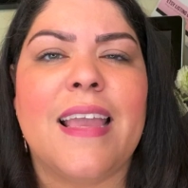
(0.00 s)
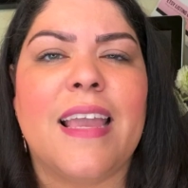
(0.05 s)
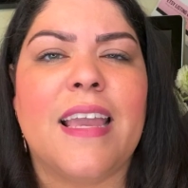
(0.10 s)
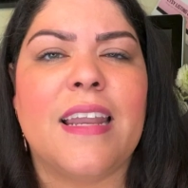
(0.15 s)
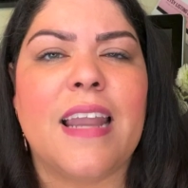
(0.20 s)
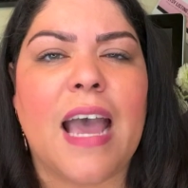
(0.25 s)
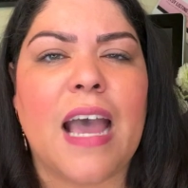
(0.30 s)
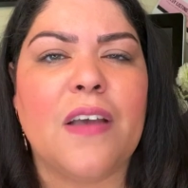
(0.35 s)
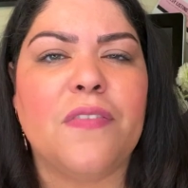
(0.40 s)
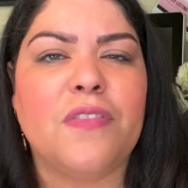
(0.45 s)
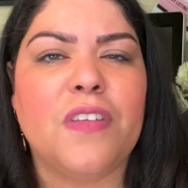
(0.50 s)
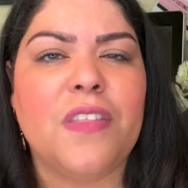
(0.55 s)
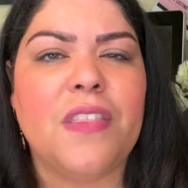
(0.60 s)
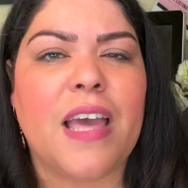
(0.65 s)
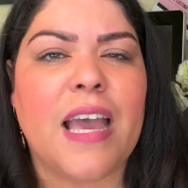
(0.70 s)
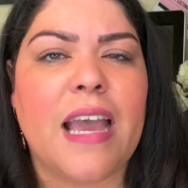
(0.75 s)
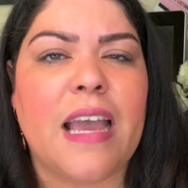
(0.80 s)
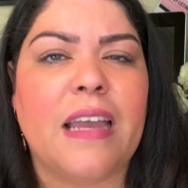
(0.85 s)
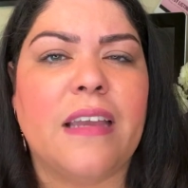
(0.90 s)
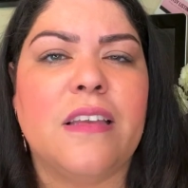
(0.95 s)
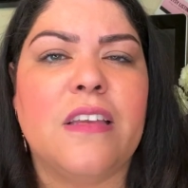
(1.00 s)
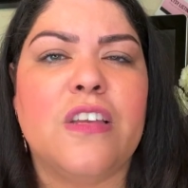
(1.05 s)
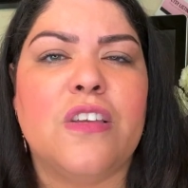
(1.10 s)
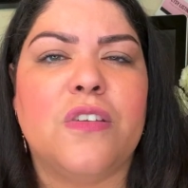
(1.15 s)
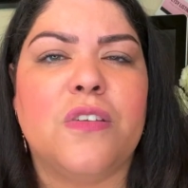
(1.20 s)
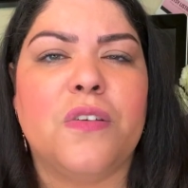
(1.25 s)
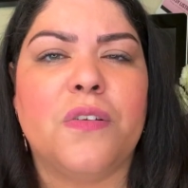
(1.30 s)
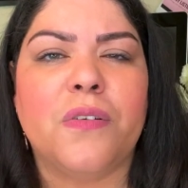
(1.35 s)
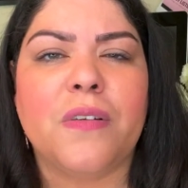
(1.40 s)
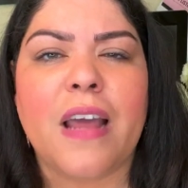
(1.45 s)
And after that,
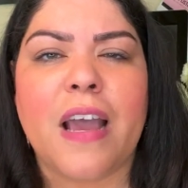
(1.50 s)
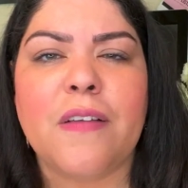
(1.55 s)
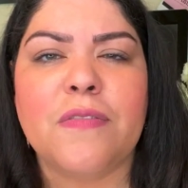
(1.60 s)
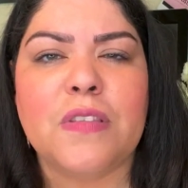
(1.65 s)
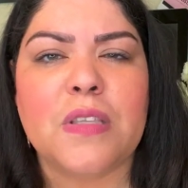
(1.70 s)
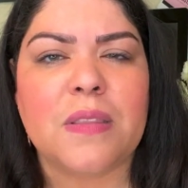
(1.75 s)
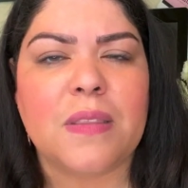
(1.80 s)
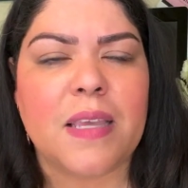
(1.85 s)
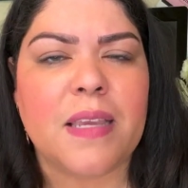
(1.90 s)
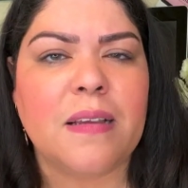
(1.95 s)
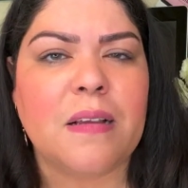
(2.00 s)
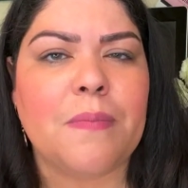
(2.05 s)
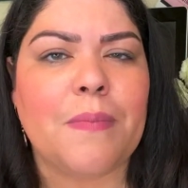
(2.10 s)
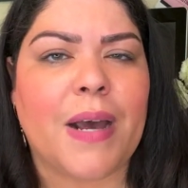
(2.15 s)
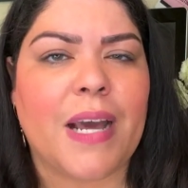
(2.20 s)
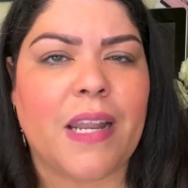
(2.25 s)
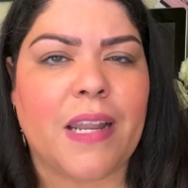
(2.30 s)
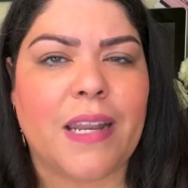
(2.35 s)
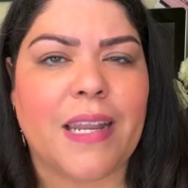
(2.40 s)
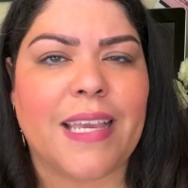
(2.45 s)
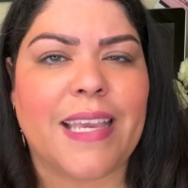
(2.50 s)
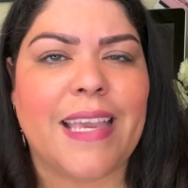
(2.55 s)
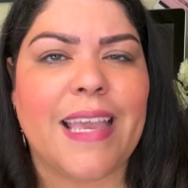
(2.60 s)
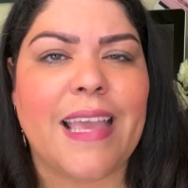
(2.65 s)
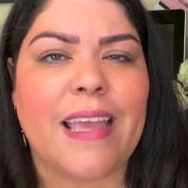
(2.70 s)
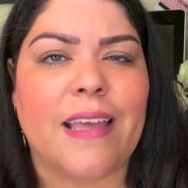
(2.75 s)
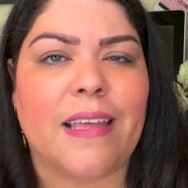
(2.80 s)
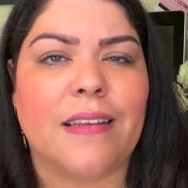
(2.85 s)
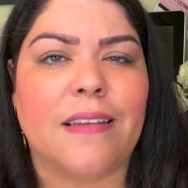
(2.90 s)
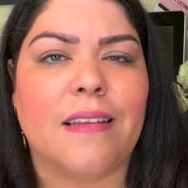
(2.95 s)
you don't have to think about it
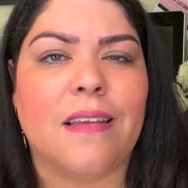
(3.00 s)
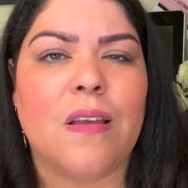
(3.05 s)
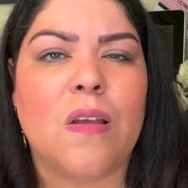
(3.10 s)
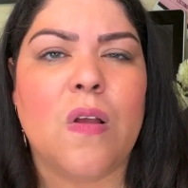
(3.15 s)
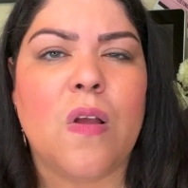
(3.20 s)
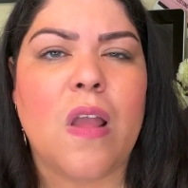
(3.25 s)
again.